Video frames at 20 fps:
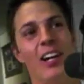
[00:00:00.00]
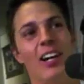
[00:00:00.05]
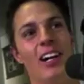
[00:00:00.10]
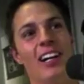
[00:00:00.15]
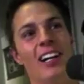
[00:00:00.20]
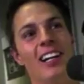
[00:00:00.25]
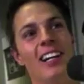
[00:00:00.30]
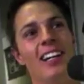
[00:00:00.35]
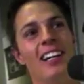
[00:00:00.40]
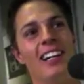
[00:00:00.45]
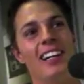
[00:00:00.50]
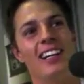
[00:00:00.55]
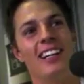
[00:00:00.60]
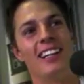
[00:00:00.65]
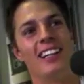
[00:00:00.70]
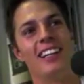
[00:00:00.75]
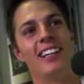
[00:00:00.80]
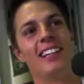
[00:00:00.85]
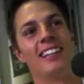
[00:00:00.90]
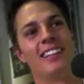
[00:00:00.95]
third race of
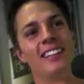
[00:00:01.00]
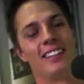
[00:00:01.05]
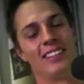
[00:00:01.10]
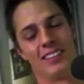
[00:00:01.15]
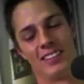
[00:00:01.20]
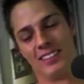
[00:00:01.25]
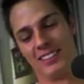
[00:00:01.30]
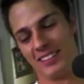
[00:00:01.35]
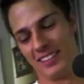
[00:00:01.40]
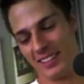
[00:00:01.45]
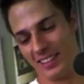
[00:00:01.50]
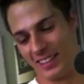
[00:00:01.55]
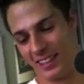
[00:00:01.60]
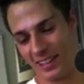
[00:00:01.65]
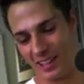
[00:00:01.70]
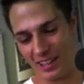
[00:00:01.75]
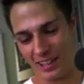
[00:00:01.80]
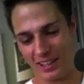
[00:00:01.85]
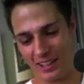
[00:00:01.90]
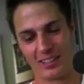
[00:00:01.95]
the uh, the weekend.
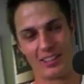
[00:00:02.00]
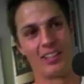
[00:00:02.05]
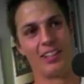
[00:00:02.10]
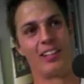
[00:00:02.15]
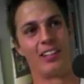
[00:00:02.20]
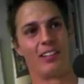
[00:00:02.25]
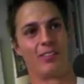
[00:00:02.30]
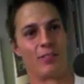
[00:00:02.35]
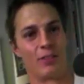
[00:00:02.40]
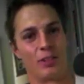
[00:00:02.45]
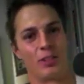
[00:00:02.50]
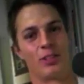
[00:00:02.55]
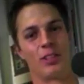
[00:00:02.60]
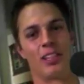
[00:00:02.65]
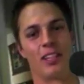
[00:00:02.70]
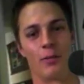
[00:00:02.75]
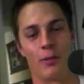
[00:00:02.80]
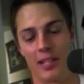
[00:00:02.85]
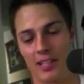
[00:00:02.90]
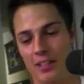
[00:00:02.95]
Yeah, no, for
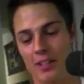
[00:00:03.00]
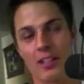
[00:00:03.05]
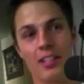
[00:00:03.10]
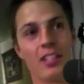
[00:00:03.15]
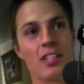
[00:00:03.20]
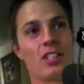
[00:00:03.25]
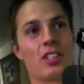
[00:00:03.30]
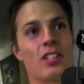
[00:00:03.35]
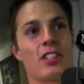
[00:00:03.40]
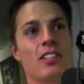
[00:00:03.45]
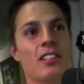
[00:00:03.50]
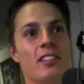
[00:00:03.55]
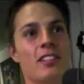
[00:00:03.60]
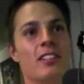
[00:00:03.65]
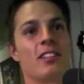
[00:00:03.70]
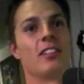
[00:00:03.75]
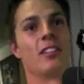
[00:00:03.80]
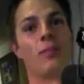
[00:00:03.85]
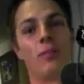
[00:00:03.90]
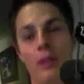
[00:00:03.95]
sure. Terrific wet
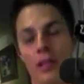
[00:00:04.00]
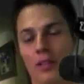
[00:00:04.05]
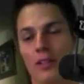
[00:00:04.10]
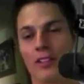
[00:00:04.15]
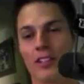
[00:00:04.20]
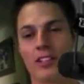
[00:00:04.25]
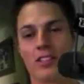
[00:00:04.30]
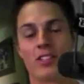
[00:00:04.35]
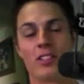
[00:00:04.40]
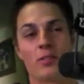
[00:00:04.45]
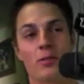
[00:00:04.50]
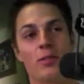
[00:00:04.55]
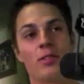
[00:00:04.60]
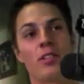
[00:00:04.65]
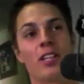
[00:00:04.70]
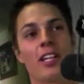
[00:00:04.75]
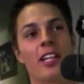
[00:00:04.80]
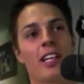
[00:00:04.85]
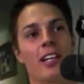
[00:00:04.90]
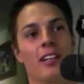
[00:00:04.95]
conditions, effort. Wet conditions were
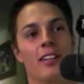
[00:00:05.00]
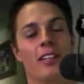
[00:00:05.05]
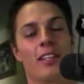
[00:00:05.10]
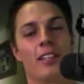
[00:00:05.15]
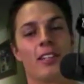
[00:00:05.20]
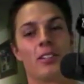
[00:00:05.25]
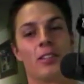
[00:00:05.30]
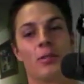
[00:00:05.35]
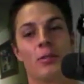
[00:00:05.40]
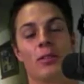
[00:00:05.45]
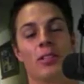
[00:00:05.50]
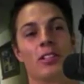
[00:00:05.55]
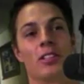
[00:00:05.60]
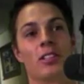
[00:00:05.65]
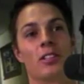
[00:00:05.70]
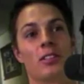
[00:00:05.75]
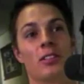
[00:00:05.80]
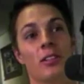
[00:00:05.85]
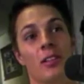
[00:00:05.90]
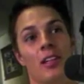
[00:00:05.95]
tricky out there, so we
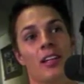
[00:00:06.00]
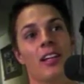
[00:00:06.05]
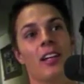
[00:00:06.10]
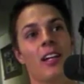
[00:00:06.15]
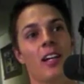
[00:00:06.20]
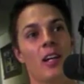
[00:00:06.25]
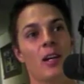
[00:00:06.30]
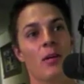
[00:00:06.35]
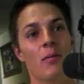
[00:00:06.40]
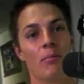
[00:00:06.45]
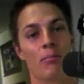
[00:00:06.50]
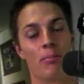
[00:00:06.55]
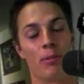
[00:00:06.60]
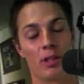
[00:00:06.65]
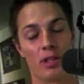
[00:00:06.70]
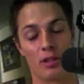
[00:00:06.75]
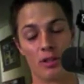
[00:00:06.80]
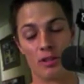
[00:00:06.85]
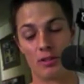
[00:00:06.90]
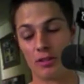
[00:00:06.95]
just
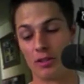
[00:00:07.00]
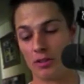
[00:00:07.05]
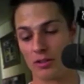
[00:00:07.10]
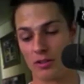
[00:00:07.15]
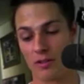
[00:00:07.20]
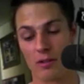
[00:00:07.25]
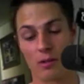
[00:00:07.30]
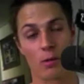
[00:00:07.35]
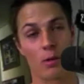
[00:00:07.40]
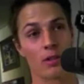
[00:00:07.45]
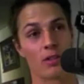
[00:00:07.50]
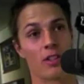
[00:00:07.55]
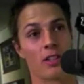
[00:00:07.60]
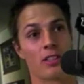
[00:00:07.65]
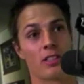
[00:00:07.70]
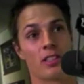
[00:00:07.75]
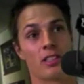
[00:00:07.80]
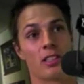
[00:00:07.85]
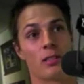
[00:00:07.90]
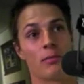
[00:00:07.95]
put good use of the
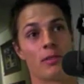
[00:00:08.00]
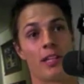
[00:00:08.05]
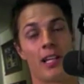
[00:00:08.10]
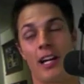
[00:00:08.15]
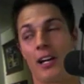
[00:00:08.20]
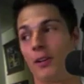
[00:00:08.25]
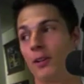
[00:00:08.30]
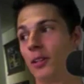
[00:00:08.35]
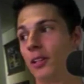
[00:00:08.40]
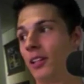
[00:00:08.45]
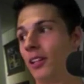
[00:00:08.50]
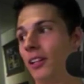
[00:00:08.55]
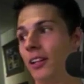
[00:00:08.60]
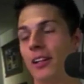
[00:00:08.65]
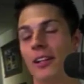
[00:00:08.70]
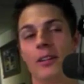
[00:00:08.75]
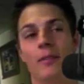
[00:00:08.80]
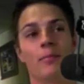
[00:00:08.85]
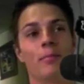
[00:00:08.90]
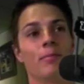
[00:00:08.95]
Quattro system in the Audi
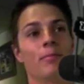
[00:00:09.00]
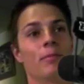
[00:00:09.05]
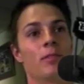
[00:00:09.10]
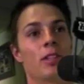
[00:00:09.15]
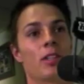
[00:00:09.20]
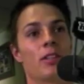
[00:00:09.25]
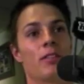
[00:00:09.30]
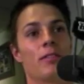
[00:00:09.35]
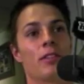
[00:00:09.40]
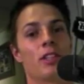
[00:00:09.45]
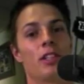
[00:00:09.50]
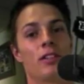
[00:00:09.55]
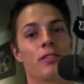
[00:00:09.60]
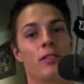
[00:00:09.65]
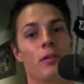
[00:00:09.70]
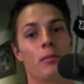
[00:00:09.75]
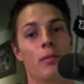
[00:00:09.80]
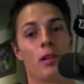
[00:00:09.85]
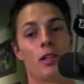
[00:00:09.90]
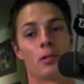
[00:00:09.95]
and um, took a
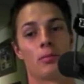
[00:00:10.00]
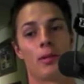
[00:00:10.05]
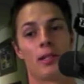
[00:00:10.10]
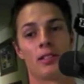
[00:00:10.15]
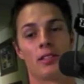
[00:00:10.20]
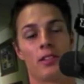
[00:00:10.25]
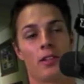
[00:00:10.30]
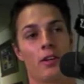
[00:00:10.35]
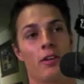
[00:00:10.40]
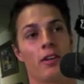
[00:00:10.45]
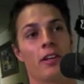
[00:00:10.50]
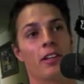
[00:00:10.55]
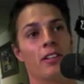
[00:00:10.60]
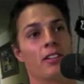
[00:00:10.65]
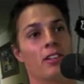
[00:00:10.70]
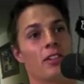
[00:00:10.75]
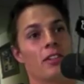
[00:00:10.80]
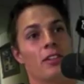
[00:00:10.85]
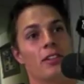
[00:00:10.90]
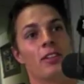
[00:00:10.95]
victory from last place on the grid.
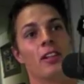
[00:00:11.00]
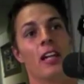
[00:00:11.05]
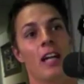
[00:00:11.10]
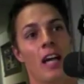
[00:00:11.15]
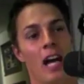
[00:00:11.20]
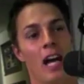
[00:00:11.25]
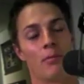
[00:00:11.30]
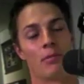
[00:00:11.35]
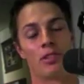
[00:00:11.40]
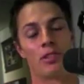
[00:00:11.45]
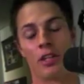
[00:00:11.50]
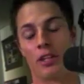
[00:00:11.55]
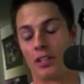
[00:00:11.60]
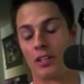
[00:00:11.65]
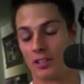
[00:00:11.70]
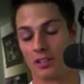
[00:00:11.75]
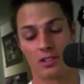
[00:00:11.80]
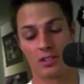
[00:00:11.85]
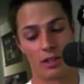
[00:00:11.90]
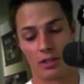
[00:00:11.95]
So Awesome oh.
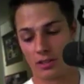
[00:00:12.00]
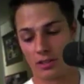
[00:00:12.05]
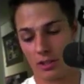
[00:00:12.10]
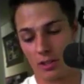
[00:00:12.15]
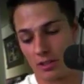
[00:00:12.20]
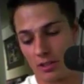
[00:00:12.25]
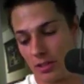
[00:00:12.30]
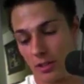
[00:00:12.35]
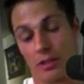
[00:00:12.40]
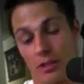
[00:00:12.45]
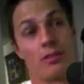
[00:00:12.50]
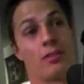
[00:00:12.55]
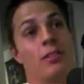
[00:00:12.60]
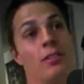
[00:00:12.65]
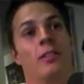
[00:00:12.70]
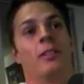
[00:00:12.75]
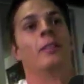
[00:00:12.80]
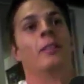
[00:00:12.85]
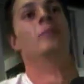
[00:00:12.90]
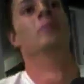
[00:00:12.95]
stuff. Stoked, stoked, stoked.